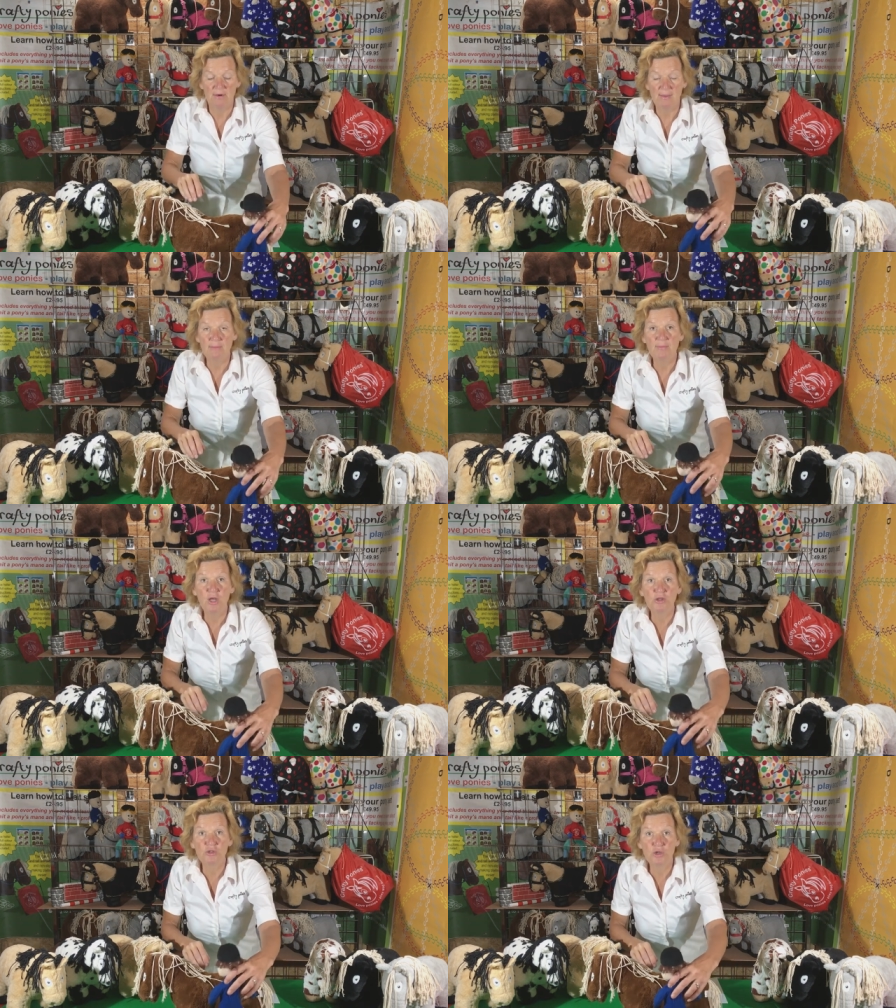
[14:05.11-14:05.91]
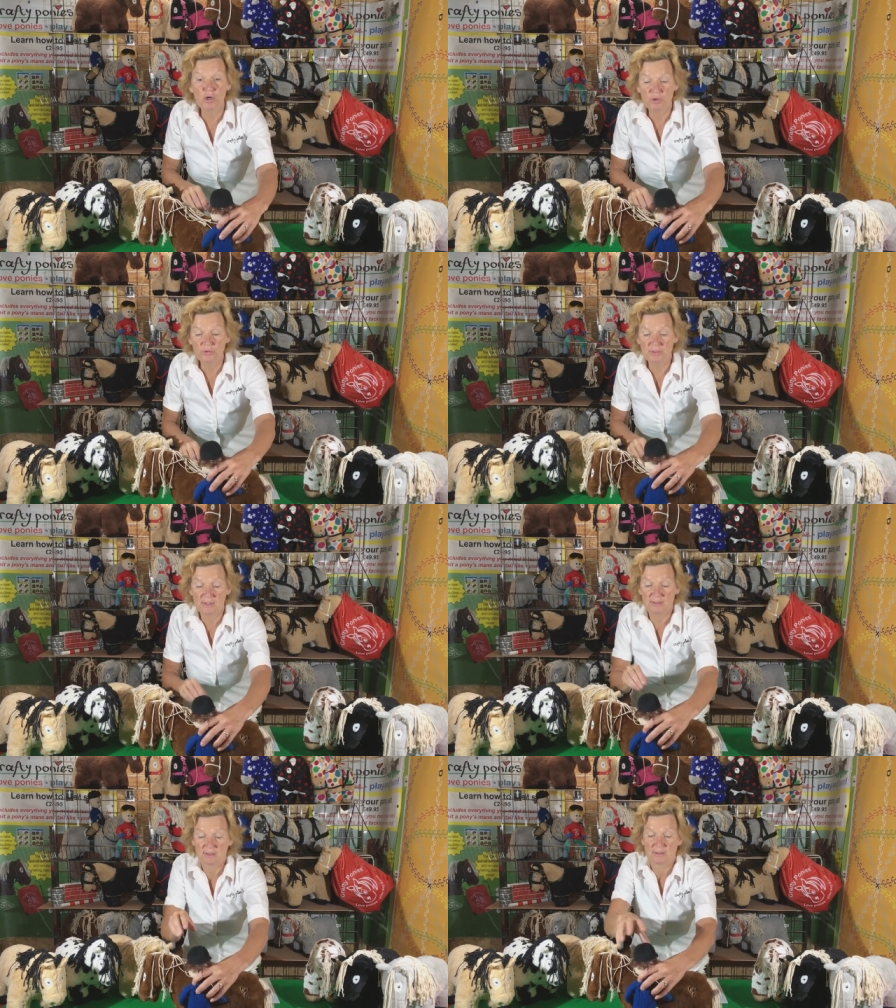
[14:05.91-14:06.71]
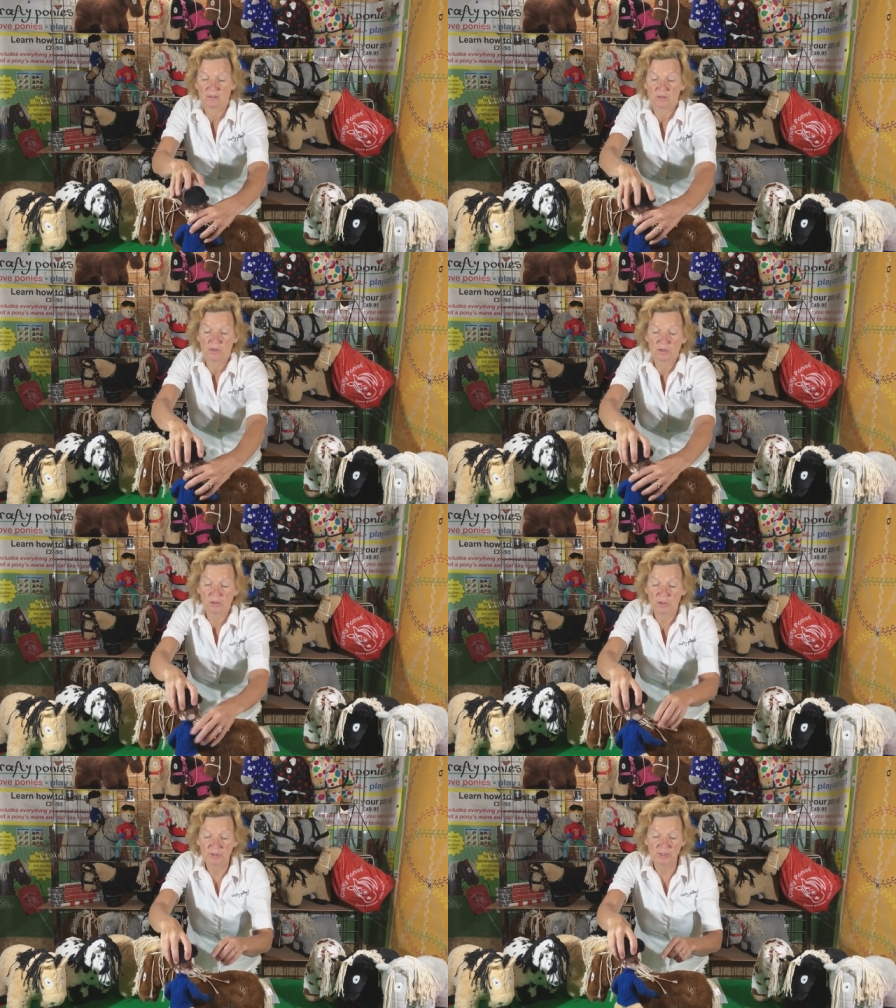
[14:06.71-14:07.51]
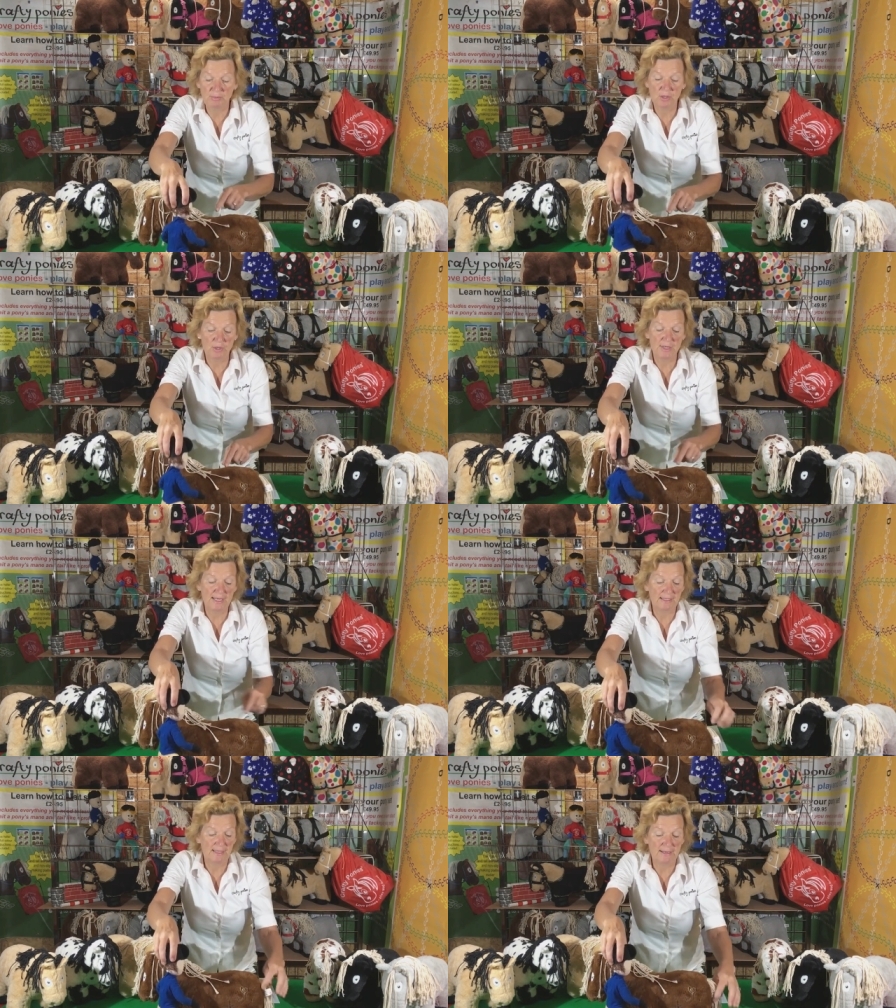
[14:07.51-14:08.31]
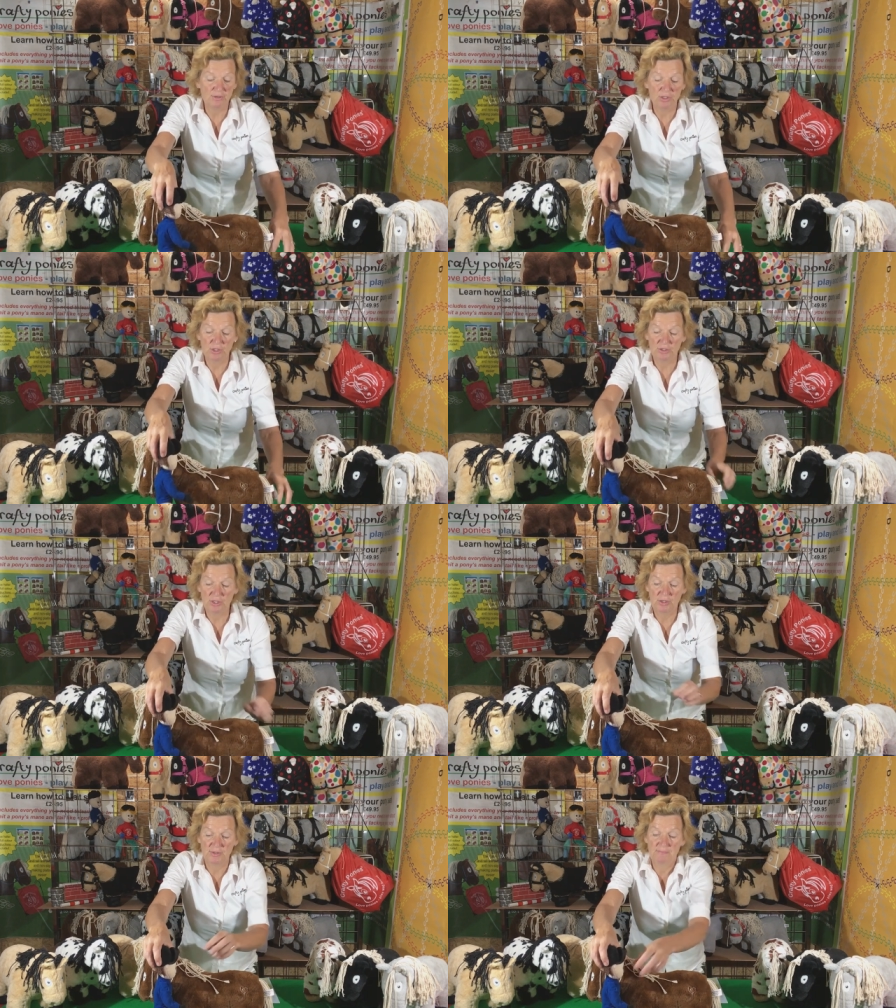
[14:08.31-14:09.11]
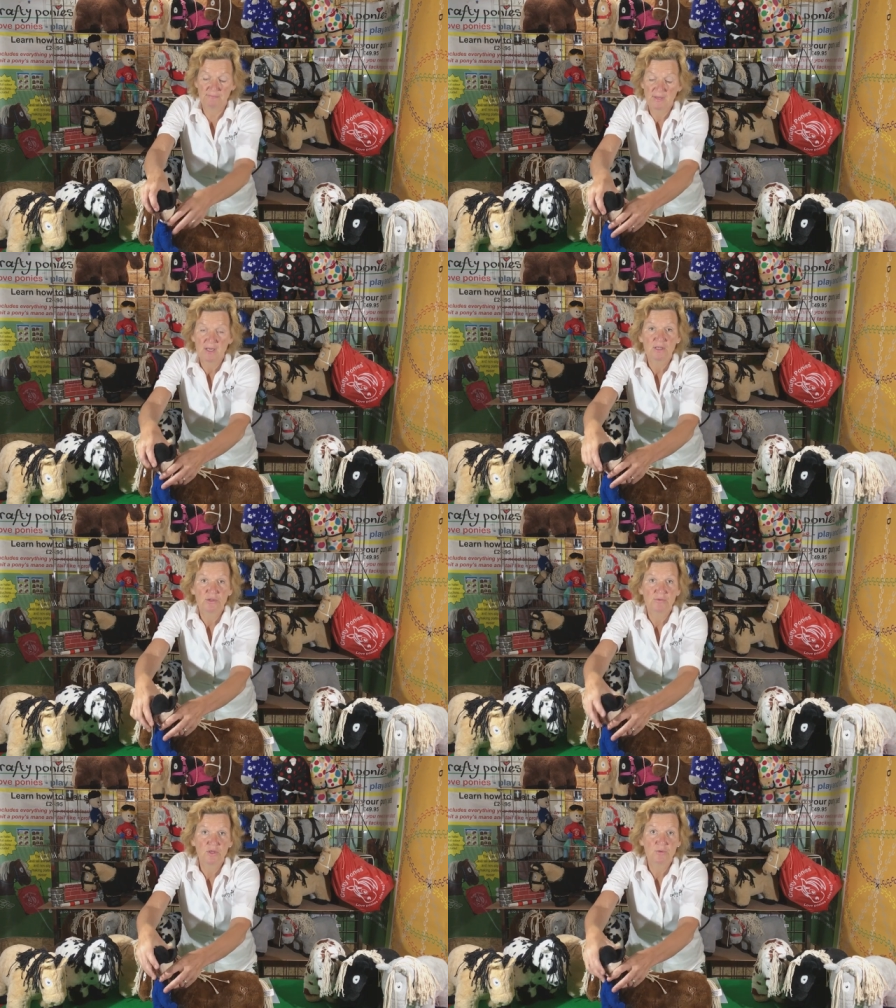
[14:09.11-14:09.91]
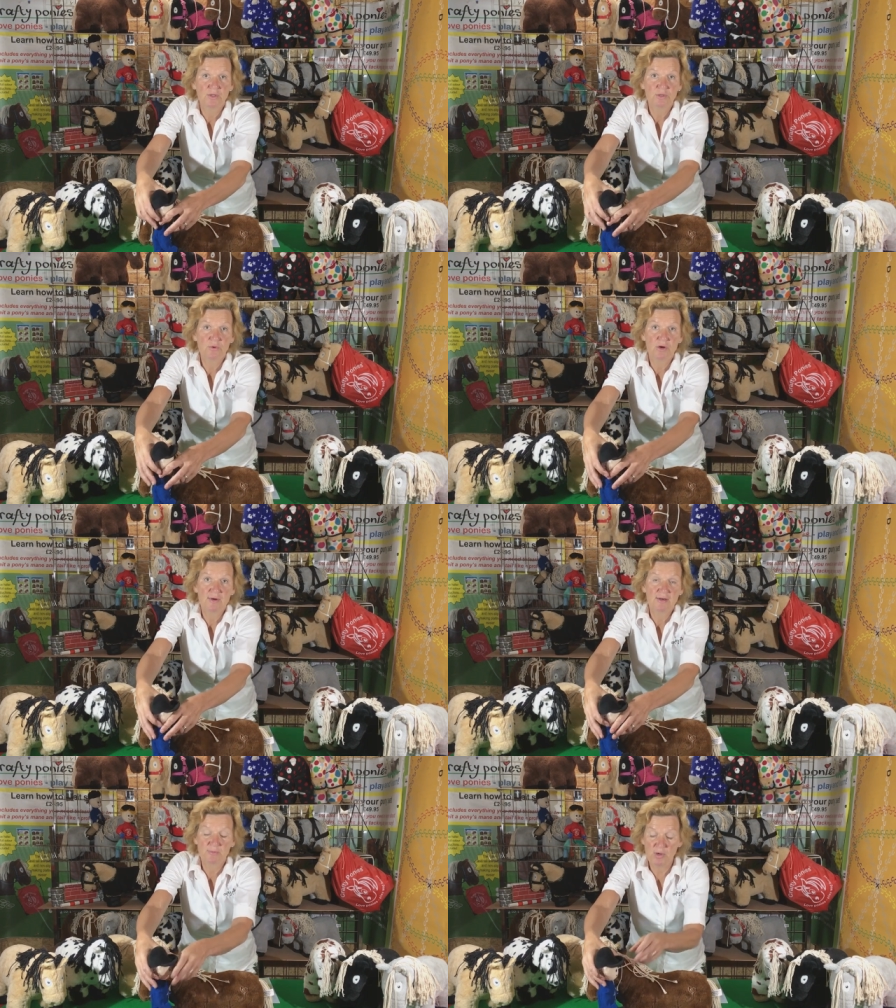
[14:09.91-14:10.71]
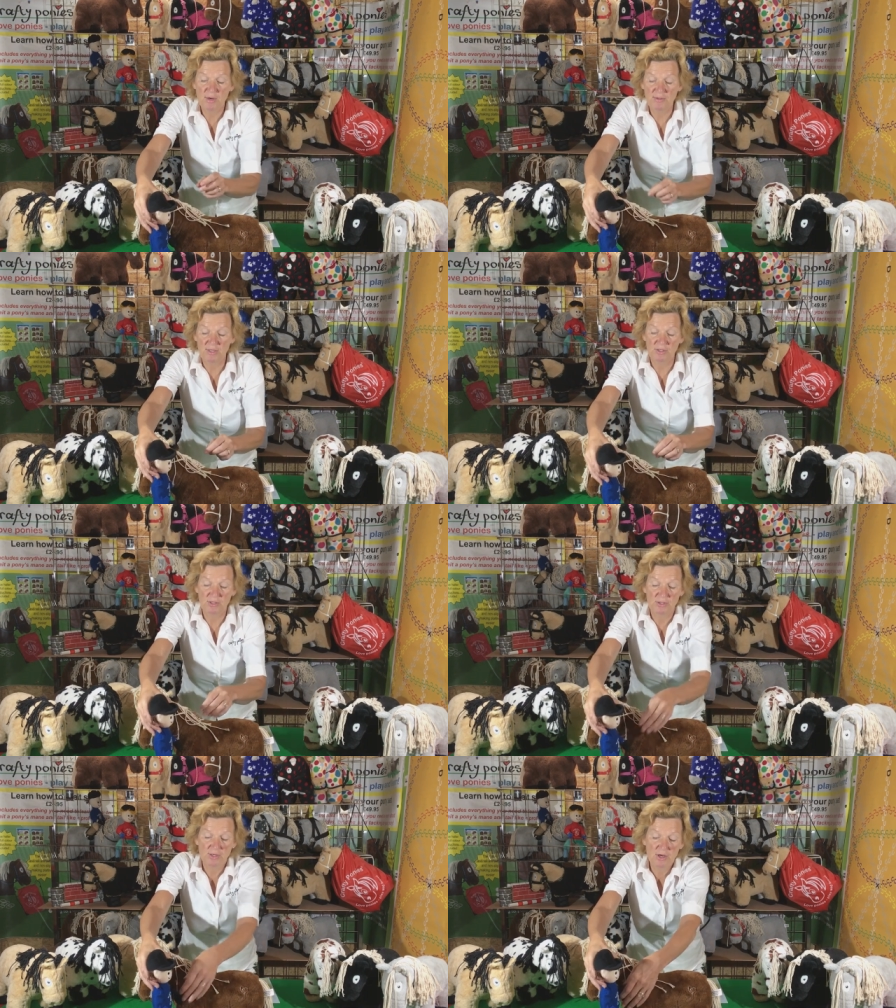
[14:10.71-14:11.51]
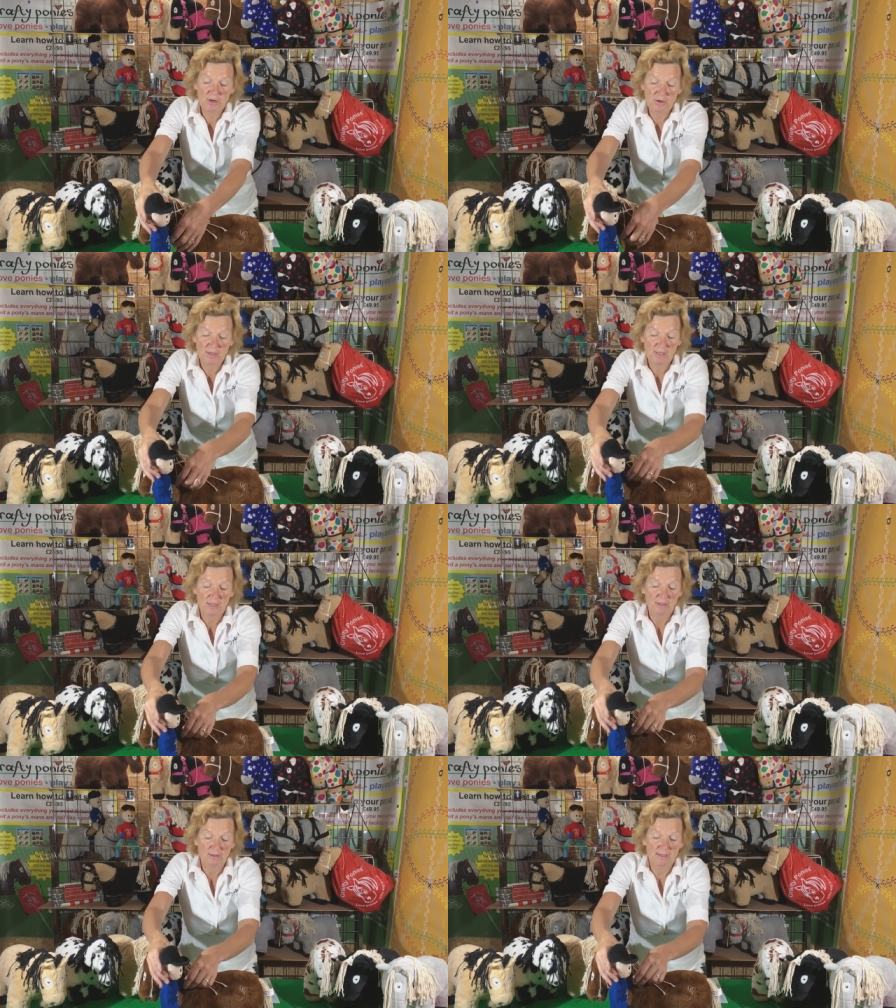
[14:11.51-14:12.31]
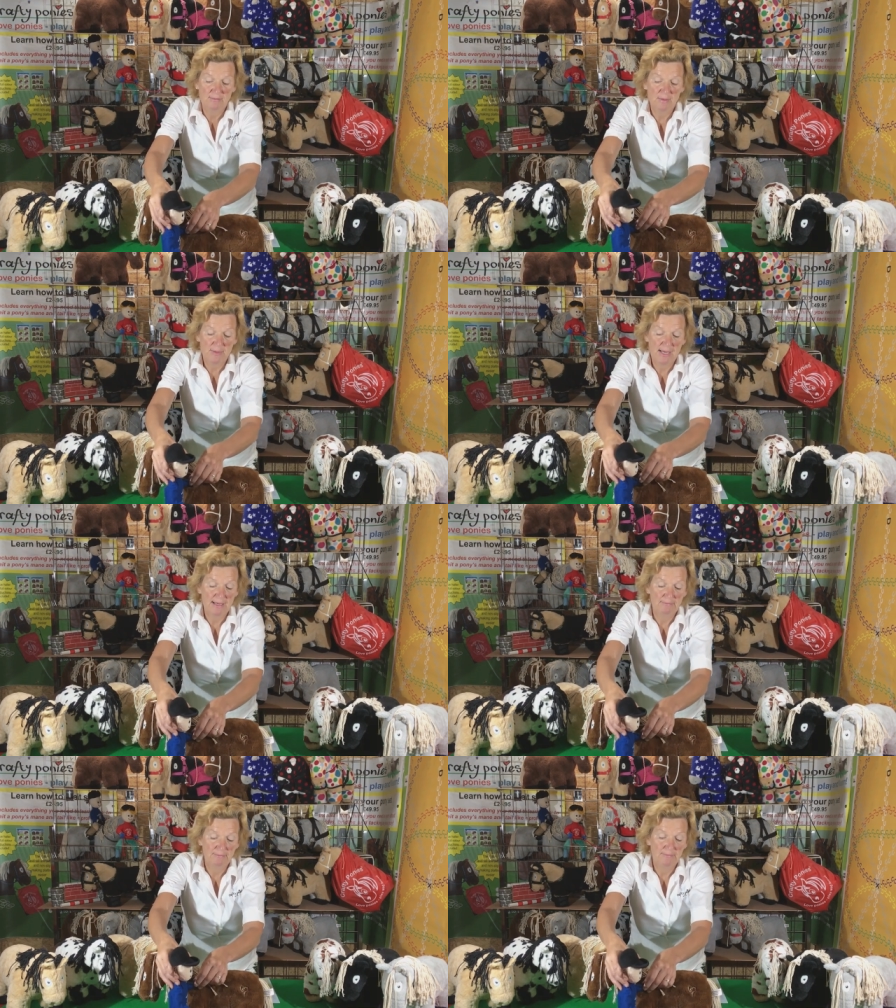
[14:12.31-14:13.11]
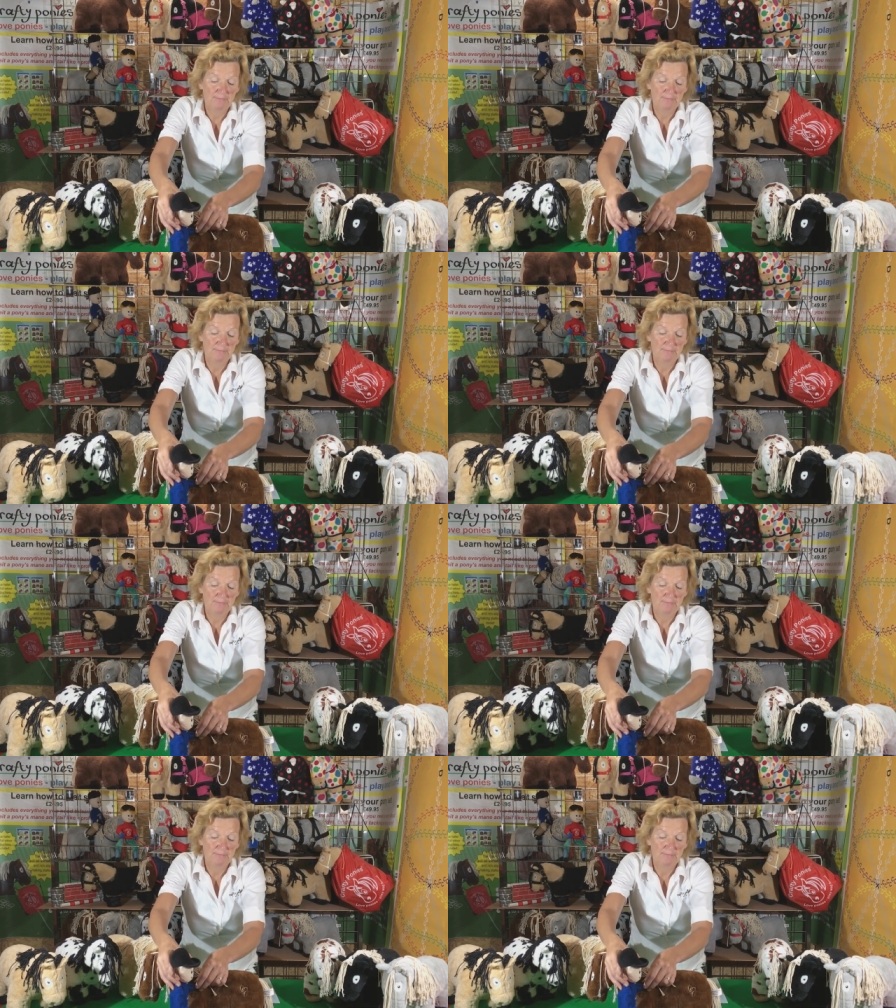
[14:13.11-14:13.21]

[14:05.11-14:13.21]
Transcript: Remember, don't go close to ponies if you don't know them. So if you want to walk around a pony that you don't know, Give them a pat.